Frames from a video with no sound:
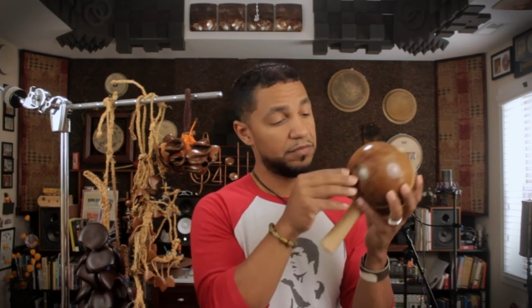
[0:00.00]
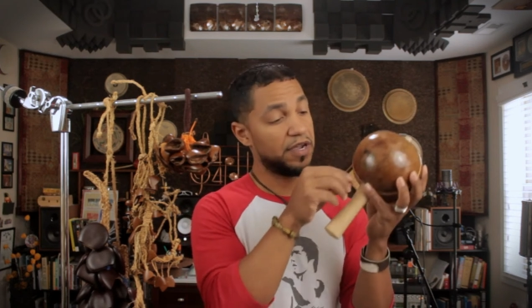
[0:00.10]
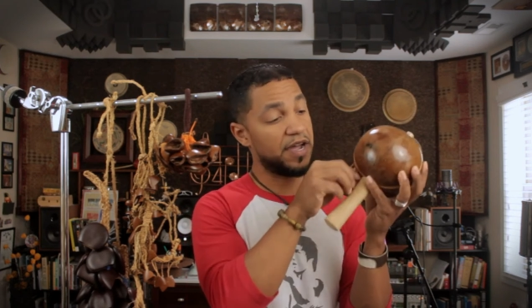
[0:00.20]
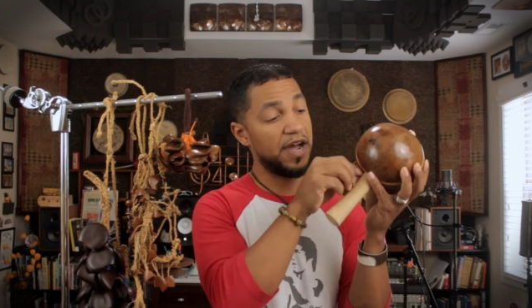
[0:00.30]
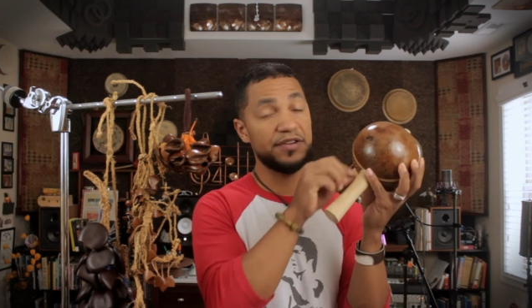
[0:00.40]

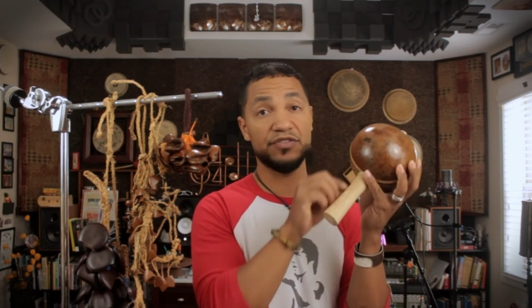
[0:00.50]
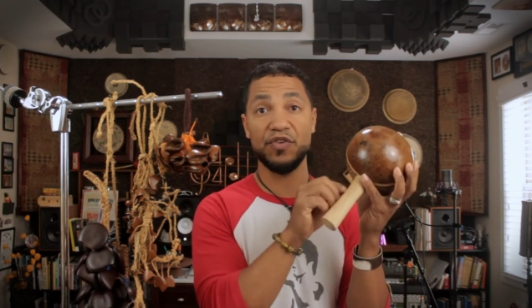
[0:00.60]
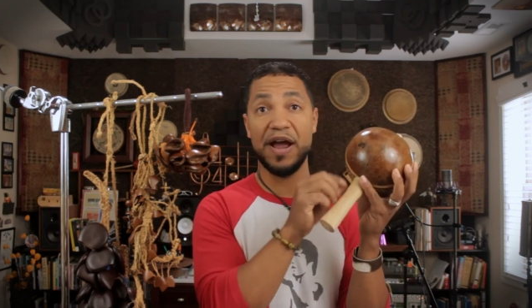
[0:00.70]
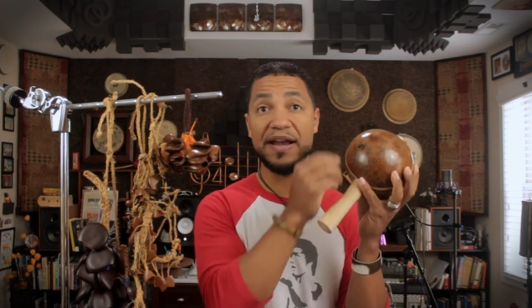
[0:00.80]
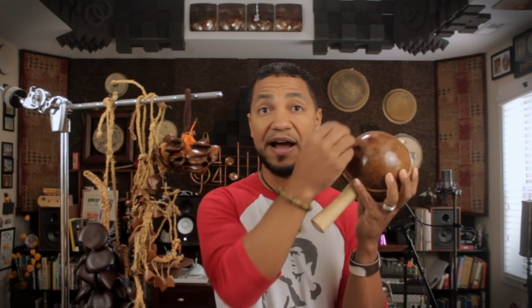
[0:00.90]
cut and
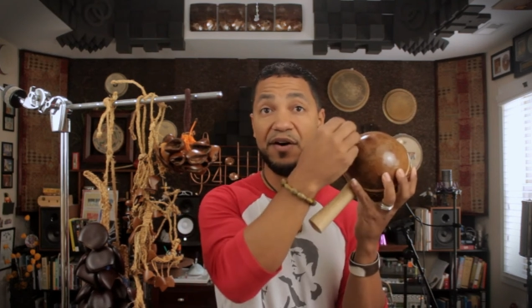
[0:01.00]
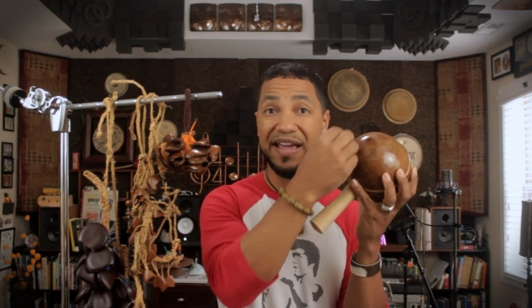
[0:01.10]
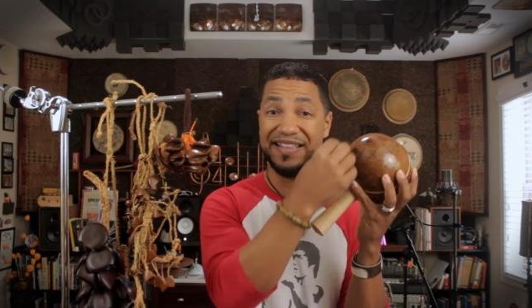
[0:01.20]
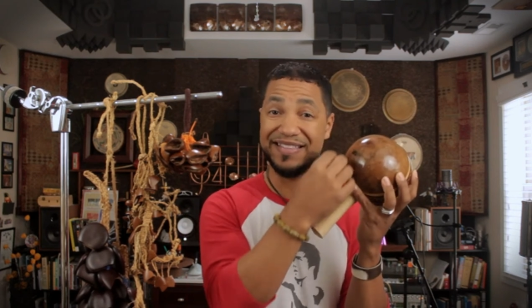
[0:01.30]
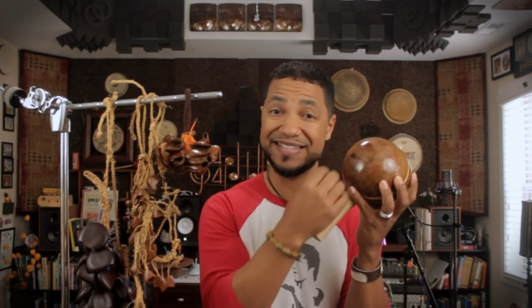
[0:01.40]
dried out,
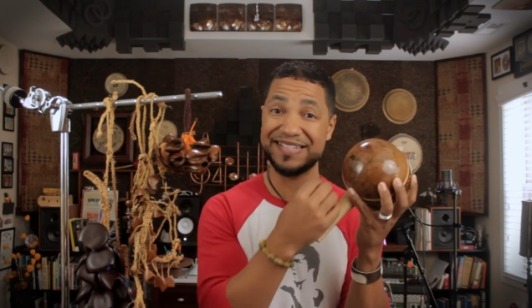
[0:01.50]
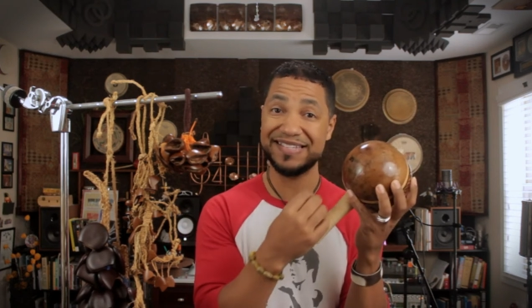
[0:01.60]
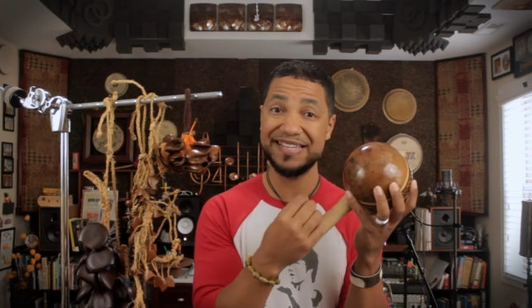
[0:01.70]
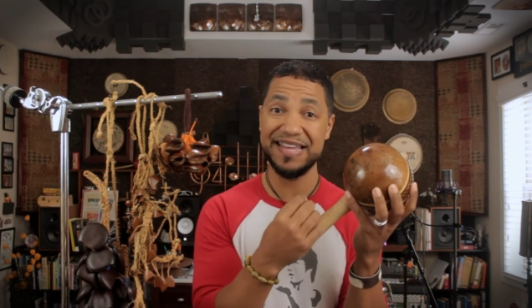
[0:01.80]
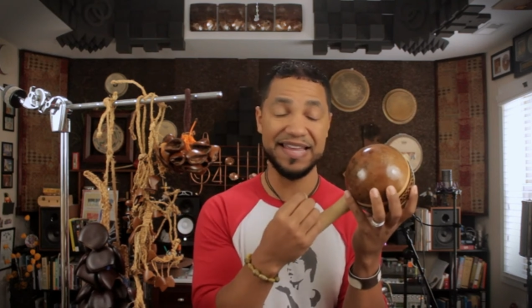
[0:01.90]
and the
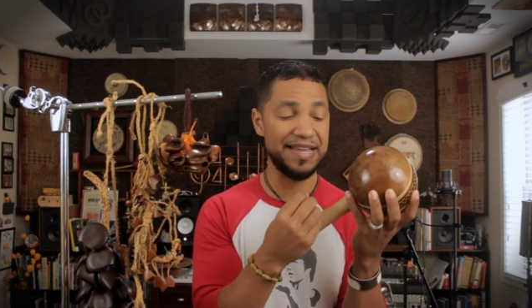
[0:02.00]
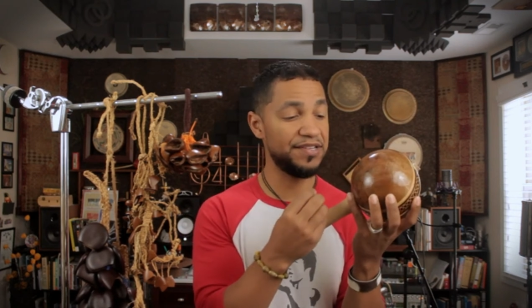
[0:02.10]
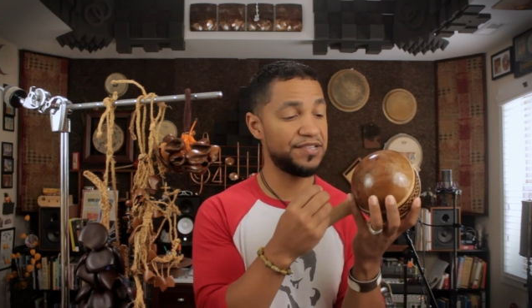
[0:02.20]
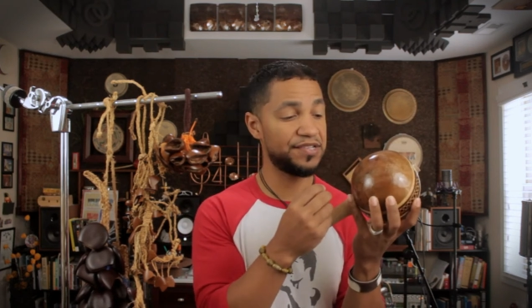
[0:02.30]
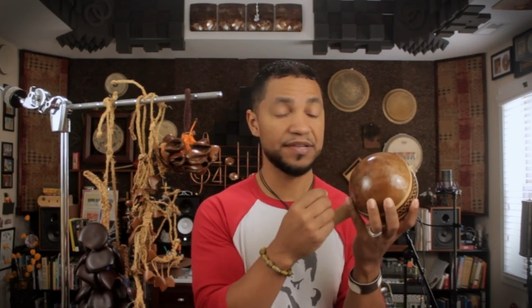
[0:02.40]

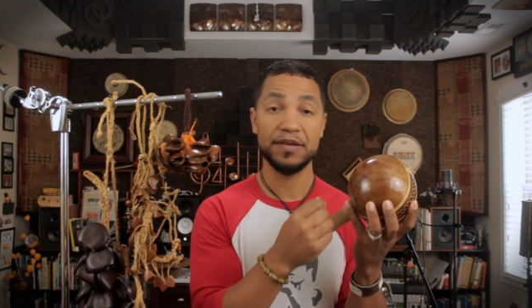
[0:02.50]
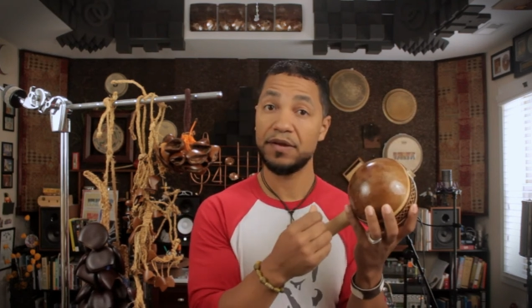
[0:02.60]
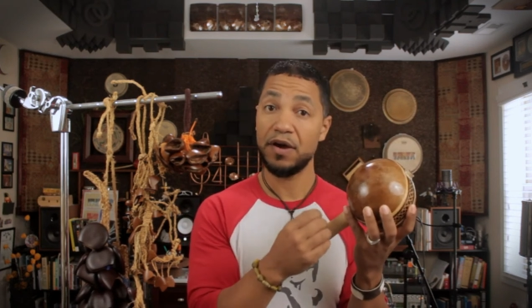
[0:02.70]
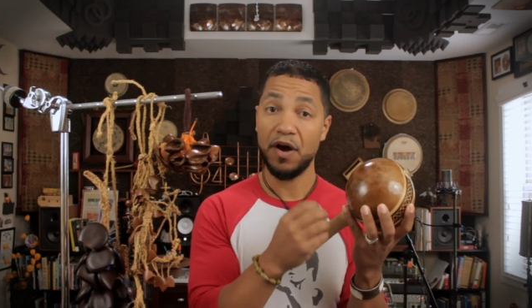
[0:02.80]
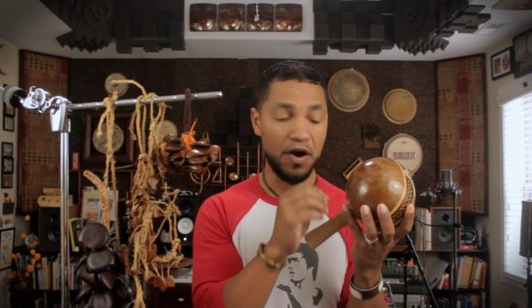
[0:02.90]
seeds
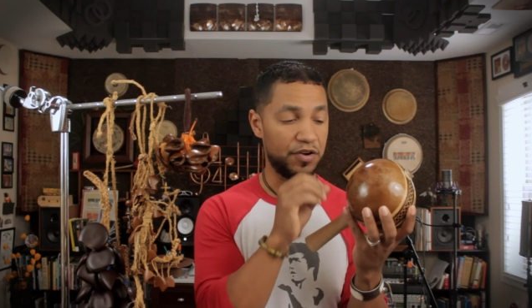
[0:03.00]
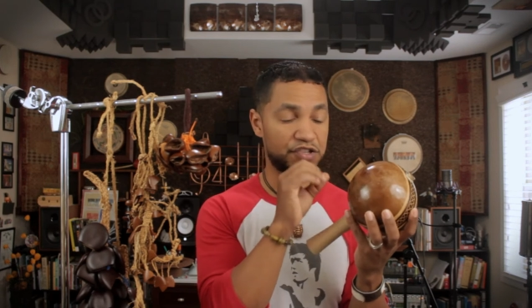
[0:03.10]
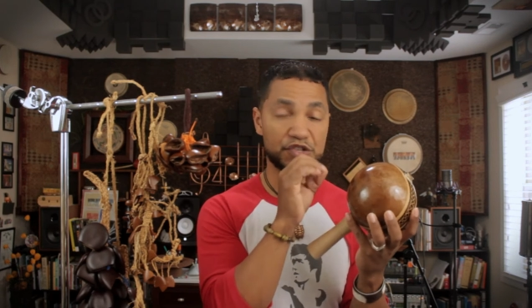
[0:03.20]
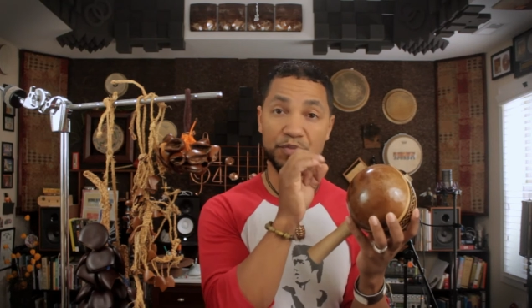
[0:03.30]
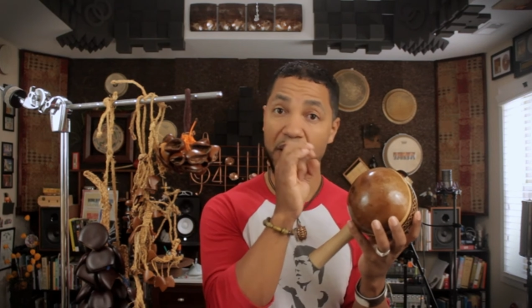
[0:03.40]
are
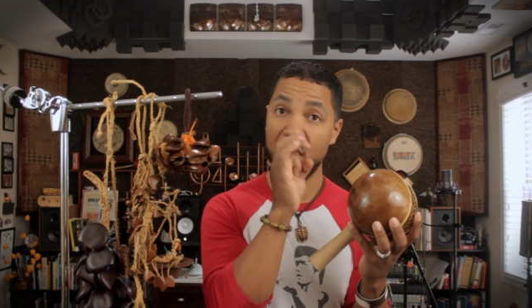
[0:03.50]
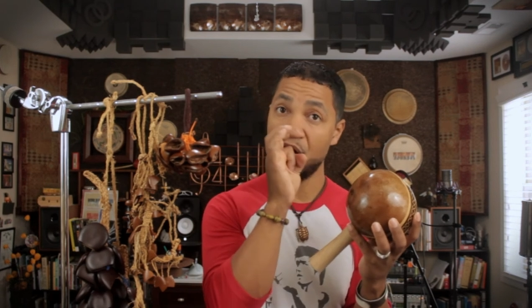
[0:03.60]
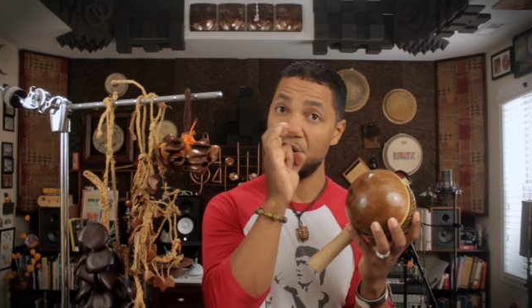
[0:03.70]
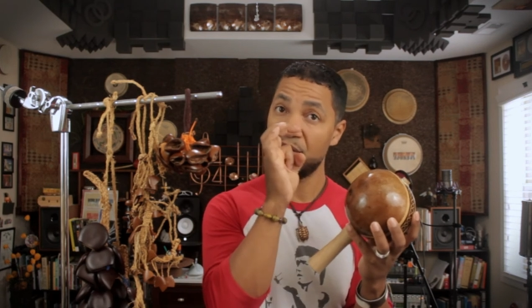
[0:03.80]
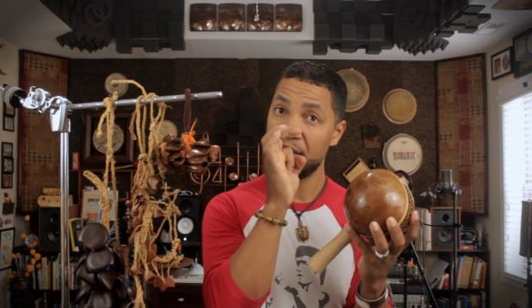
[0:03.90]
small